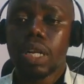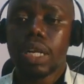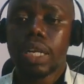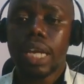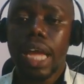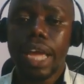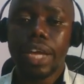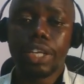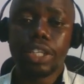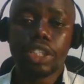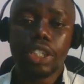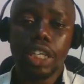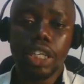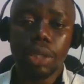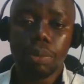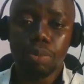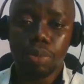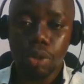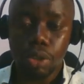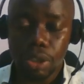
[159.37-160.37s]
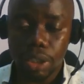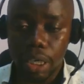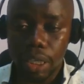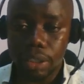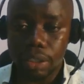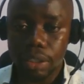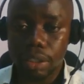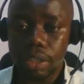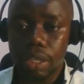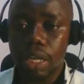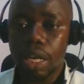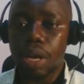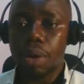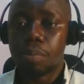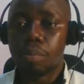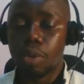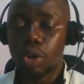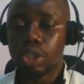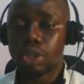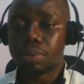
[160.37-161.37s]
that initiate the process
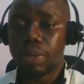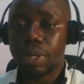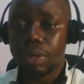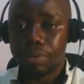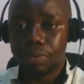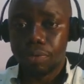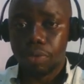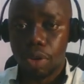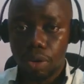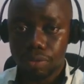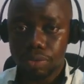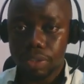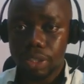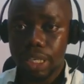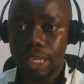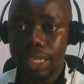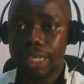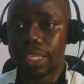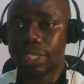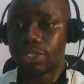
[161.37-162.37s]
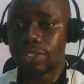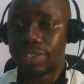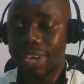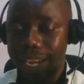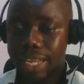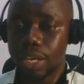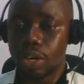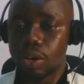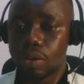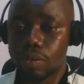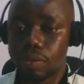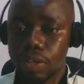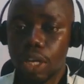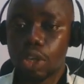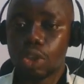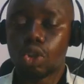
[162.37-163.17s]
must be involved in the striking off.